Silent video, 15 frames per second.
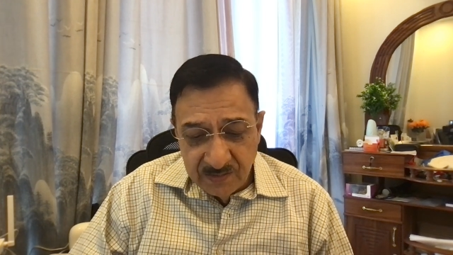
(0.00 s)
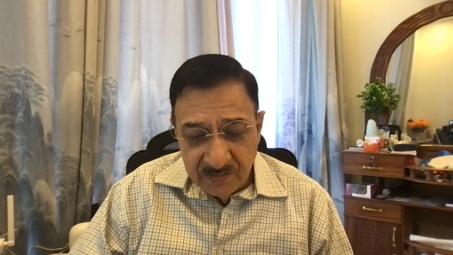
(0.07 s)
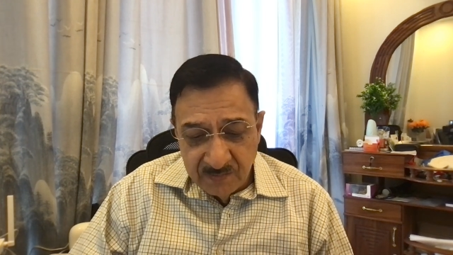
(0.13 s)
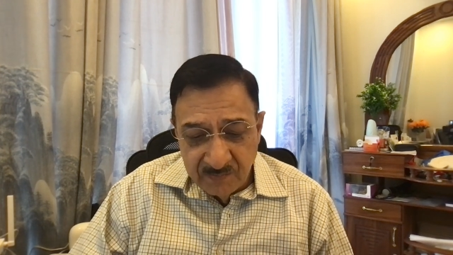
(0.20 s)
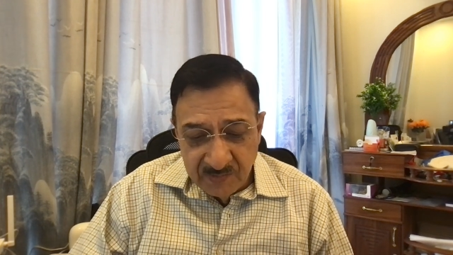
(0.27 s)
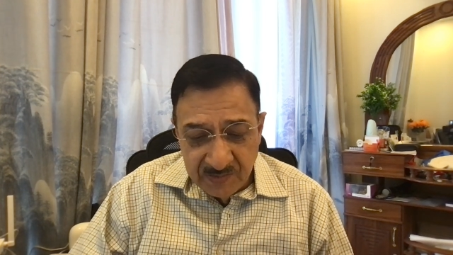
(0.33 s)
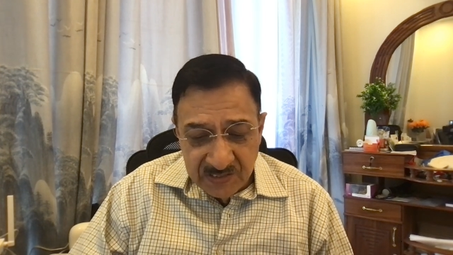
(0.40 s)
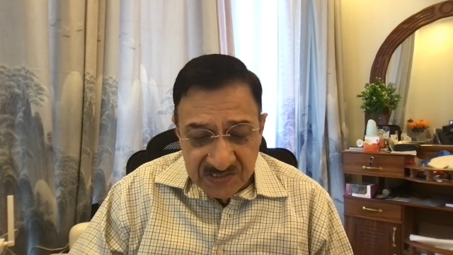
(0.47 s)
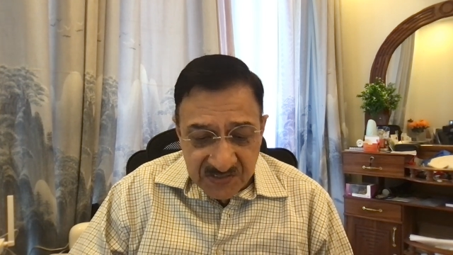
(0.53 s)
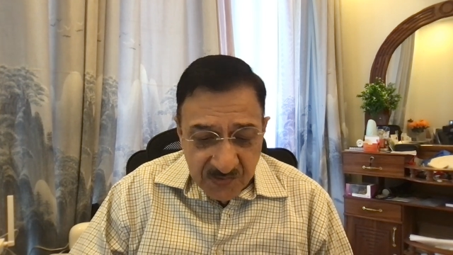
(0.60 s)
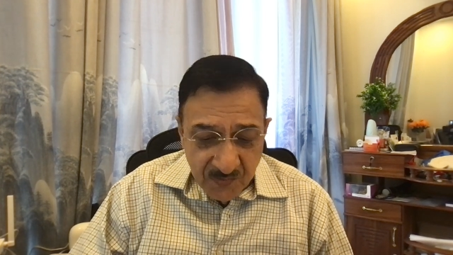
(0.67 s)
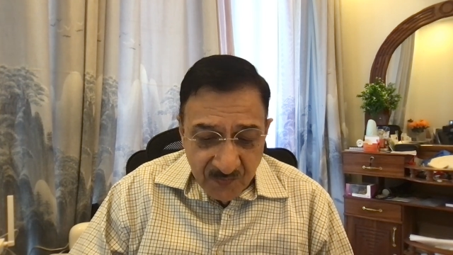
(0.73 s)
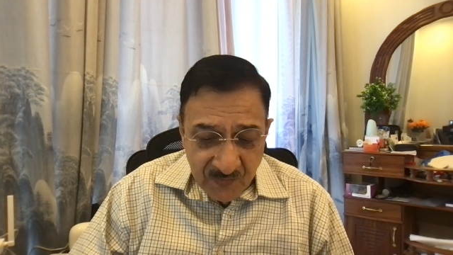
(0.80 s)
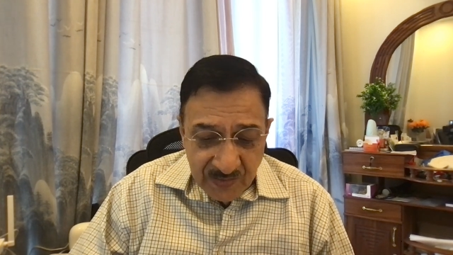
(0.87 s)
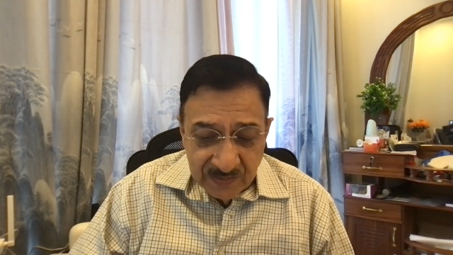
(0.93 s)
the Ministry
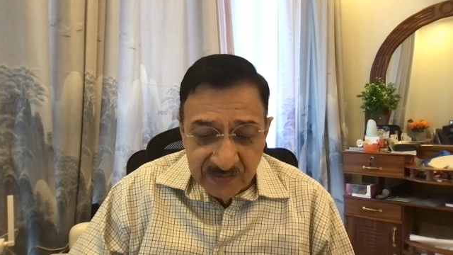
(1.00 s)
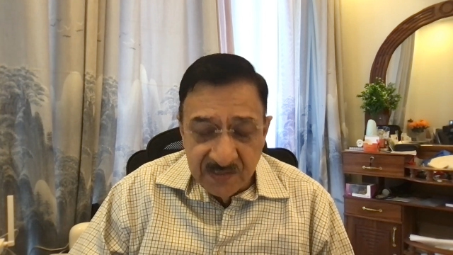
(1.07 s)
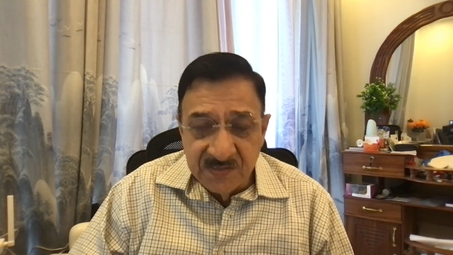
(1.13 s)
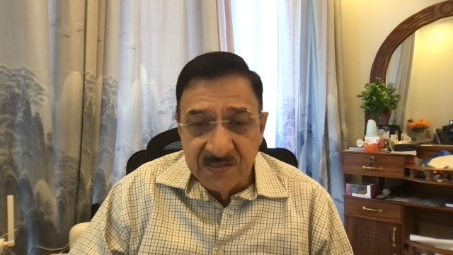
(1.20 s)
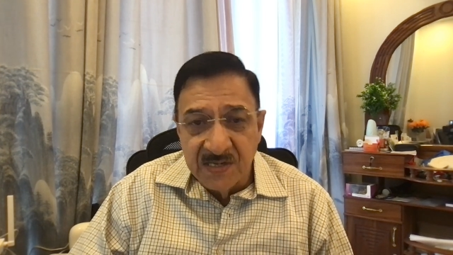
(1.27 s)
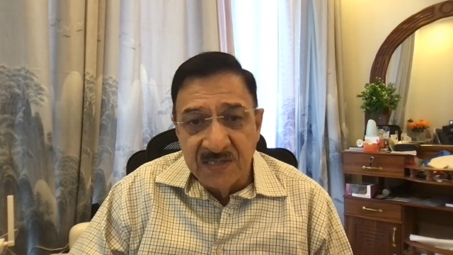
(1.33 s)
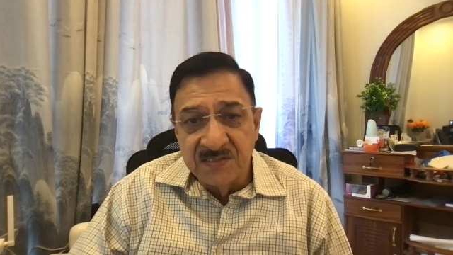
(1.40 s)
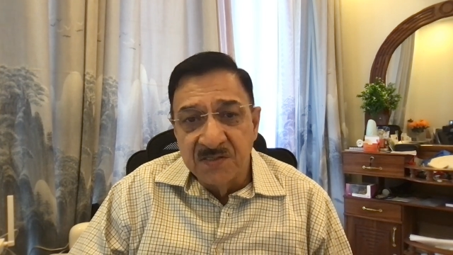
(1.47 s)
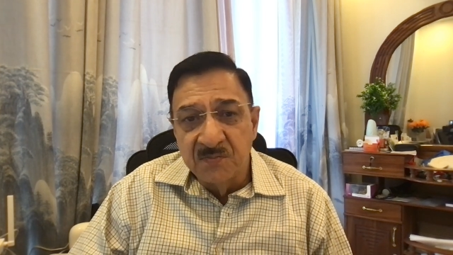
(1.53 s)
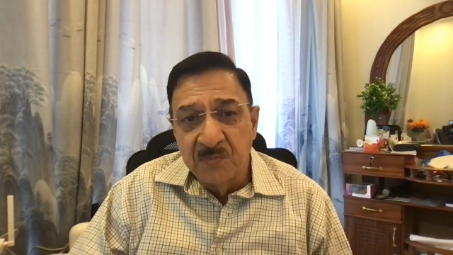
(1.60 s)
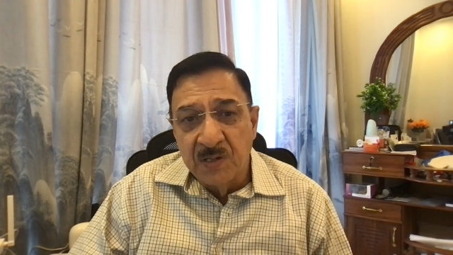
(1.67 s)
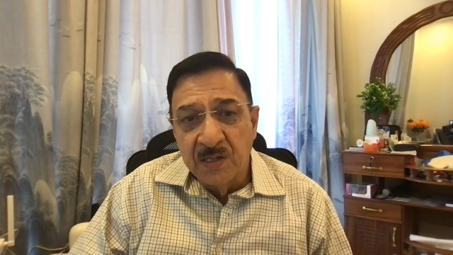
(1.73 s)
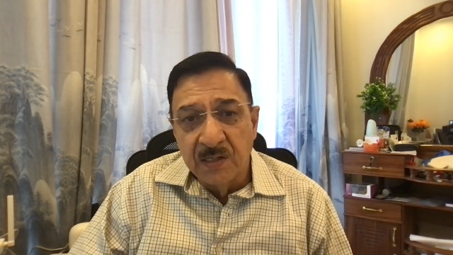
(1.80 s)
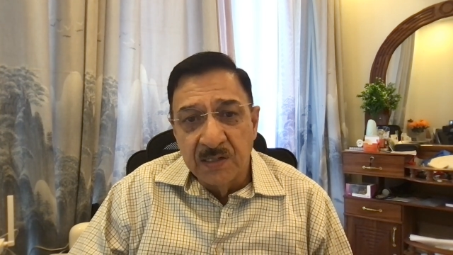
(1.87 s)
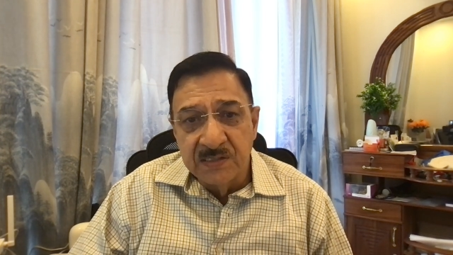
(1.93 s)
of Health in
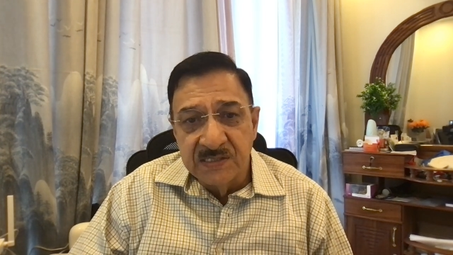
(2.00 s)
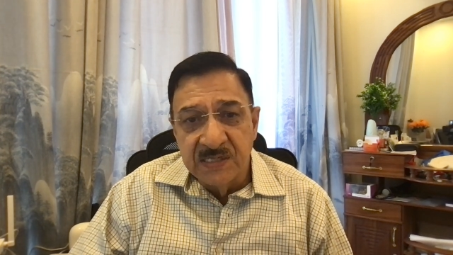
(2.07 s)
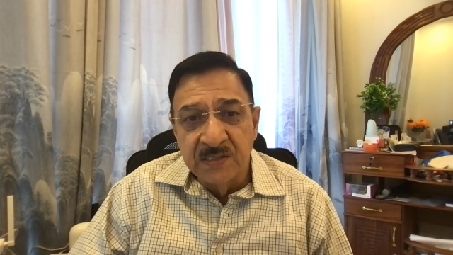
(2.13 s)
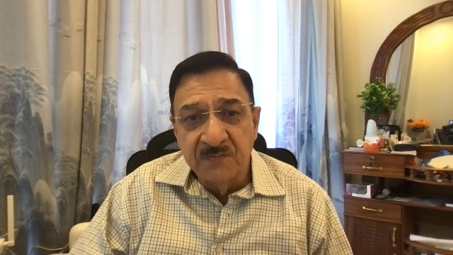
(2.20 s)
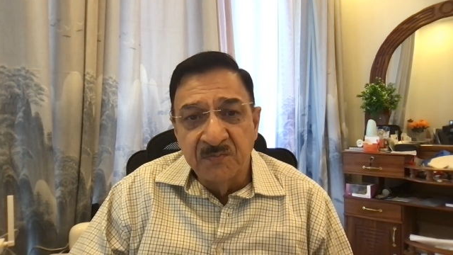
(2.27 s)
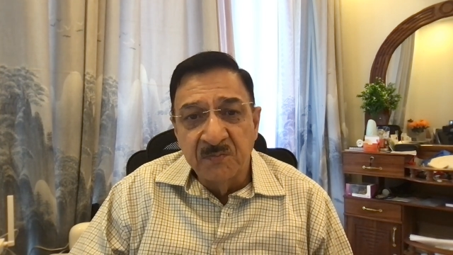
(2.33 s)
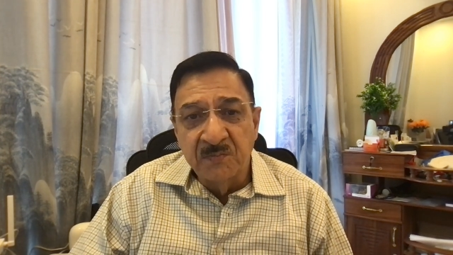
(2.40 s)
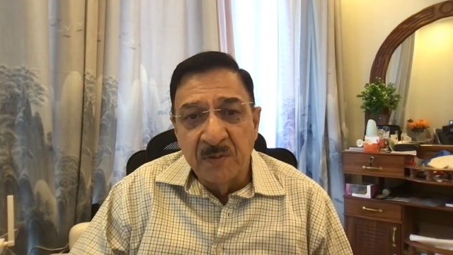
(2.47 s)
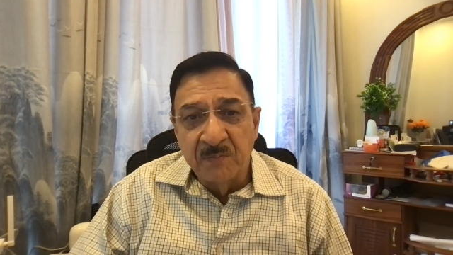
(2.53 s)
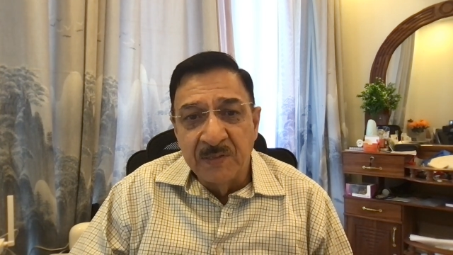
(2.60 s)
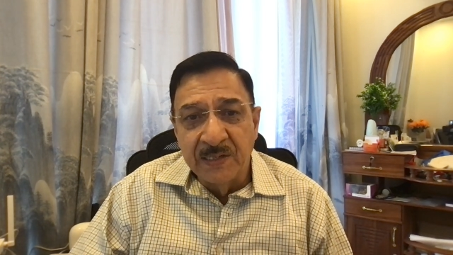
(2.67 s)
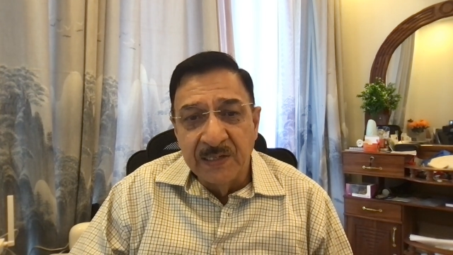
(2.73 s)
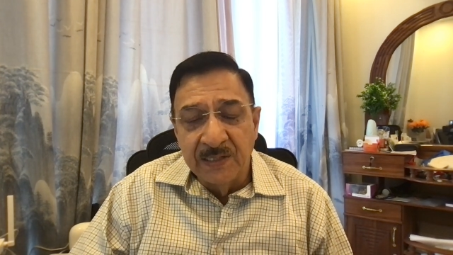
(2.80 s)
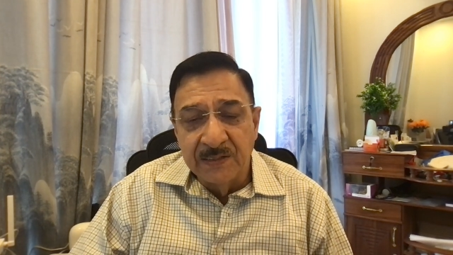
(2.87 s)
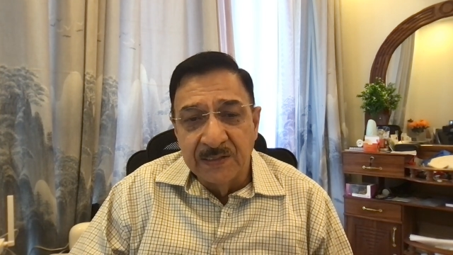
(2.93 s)
Zanzibar and Center for
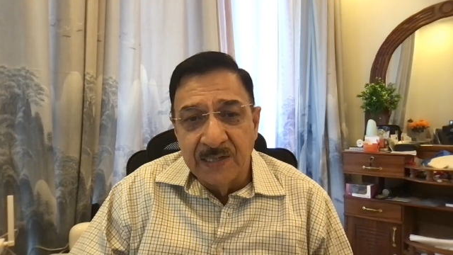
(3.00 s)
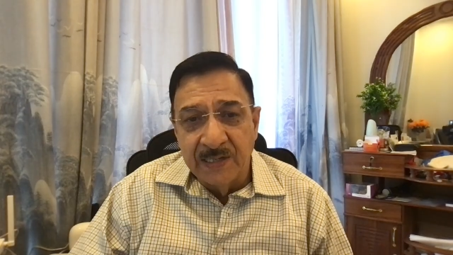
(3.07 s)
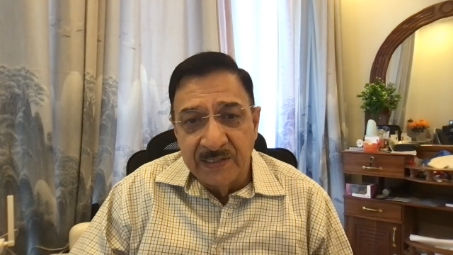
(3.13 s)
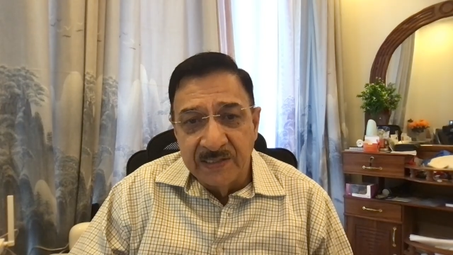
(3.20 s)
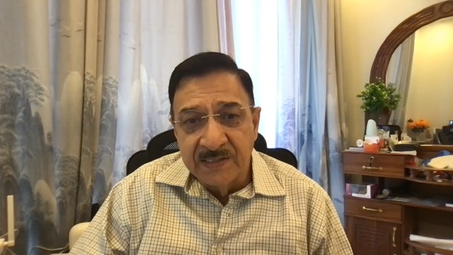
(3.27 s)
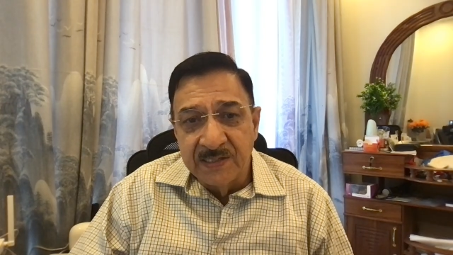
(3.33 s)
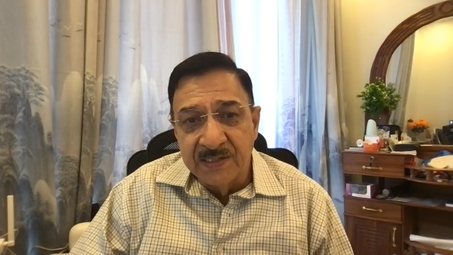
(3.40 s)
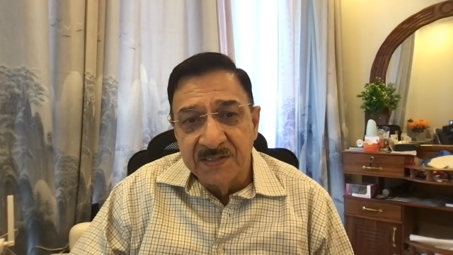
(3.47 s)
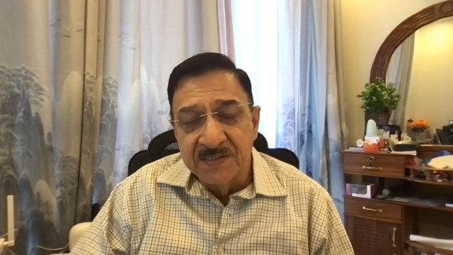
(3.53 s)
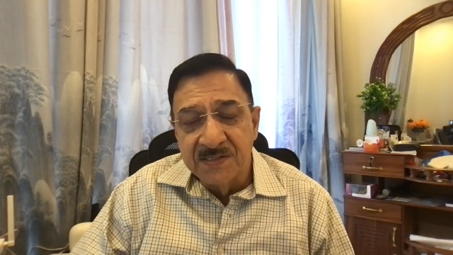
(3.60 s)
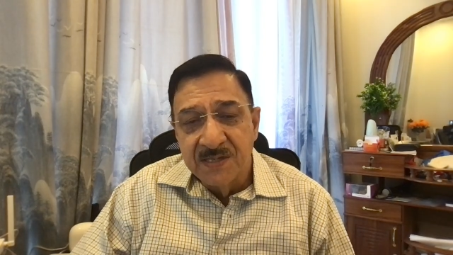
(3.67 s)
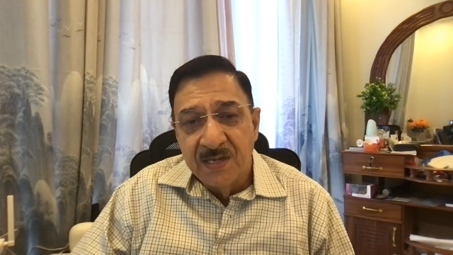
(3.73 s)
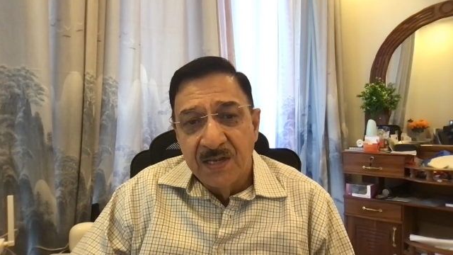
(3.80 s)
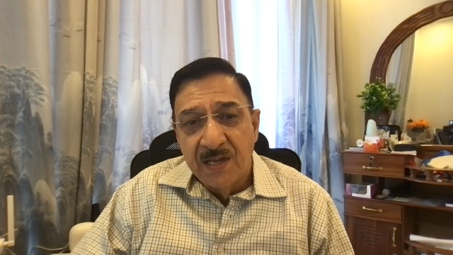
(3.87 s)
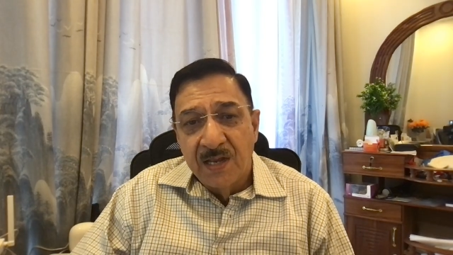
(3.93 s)
Public Health Kinetics,
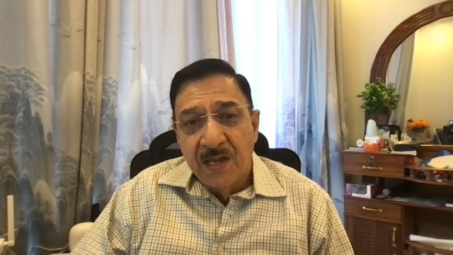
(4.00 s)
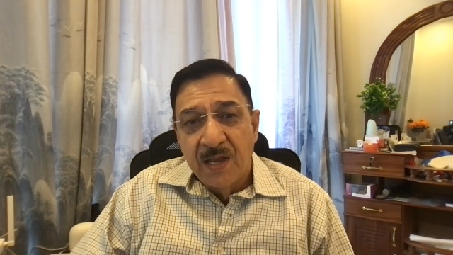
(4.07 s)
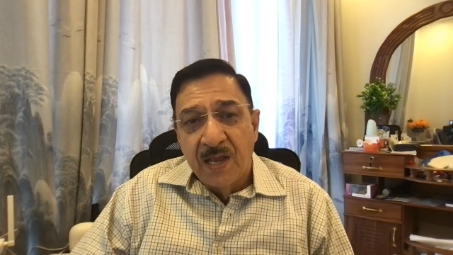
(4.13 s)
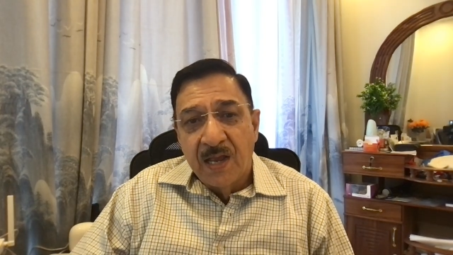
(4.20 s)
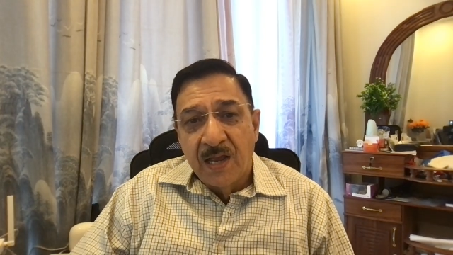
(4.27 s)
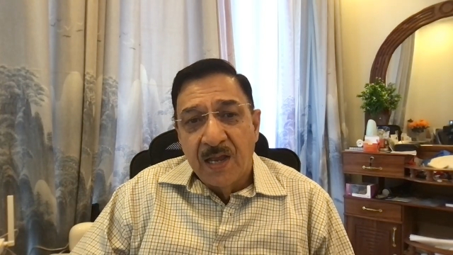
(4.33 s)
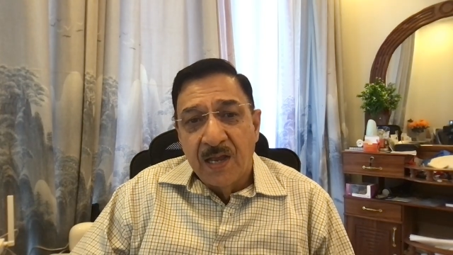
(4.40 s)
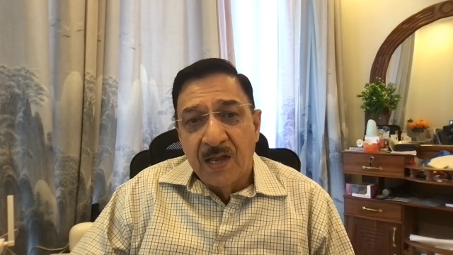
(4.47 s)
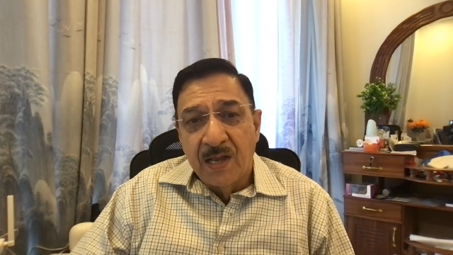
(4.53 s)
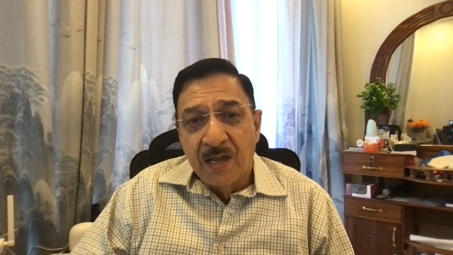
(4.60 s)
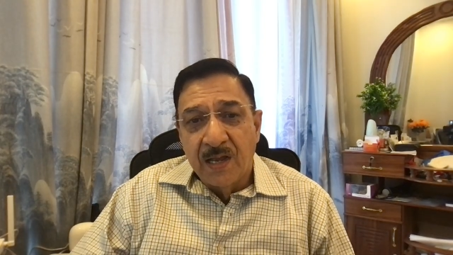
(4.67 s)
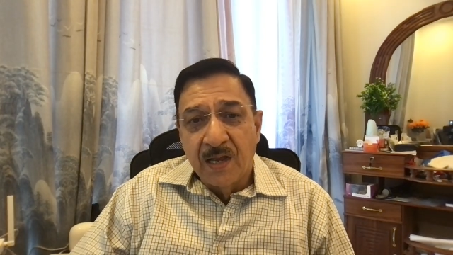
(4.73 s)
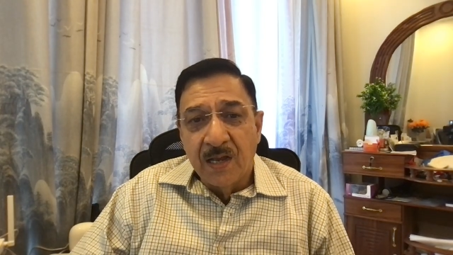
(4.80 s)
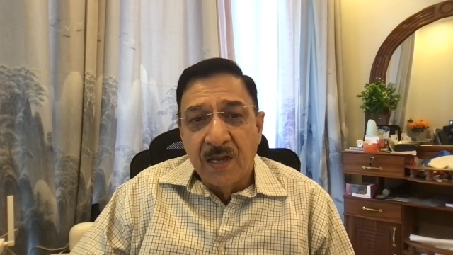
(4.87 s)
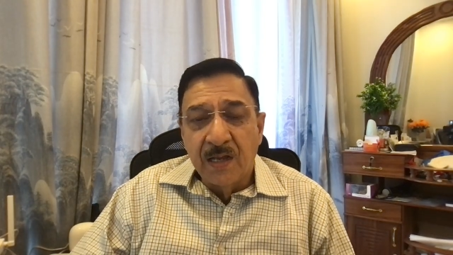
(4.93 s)

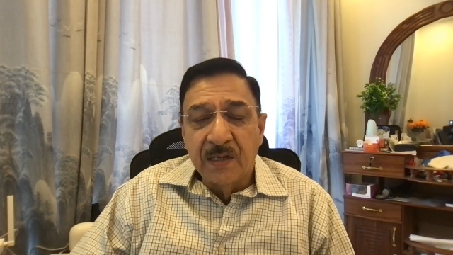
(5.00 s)
uh,